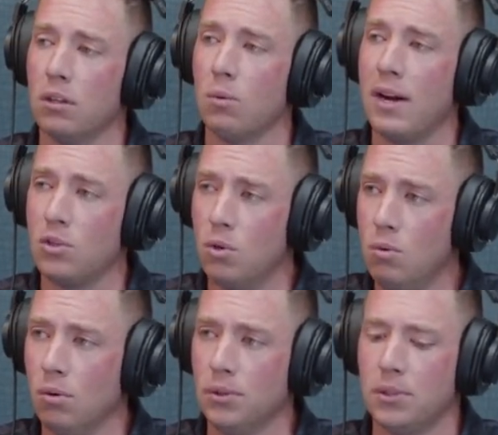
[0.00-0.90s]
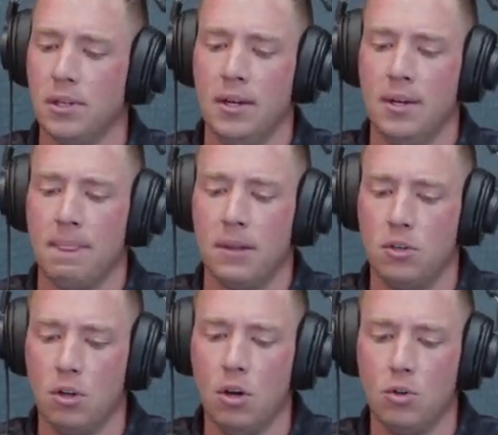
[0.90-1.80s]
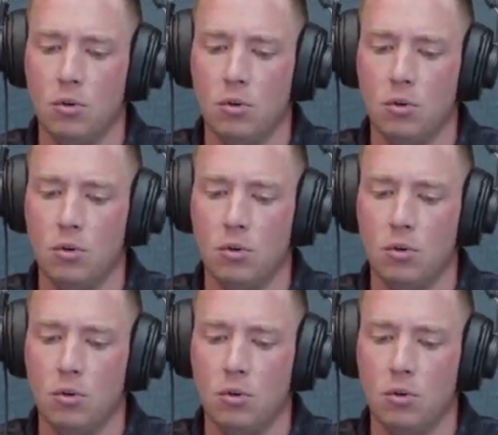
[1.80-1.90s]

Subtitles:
right tools to go